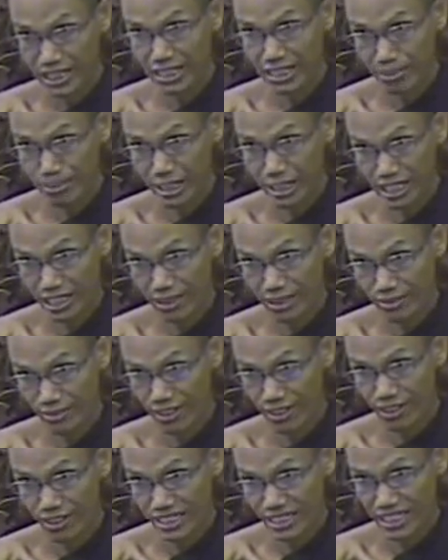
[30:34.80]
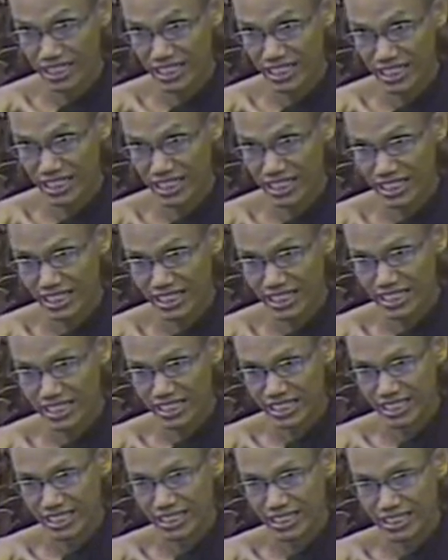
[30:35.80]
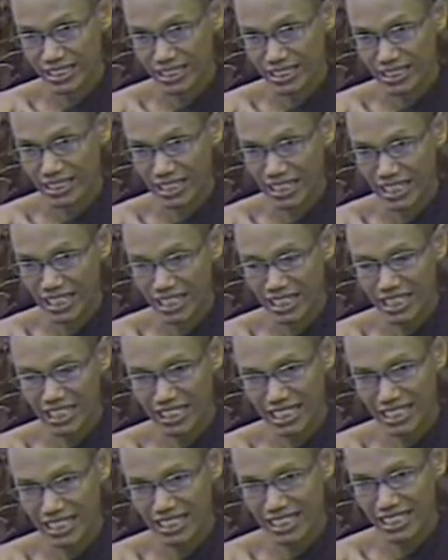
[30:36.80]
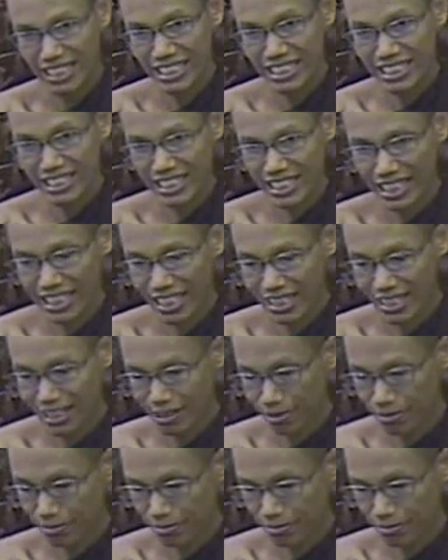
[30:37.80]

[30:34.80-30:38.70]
illimitables. Another thing is, uh,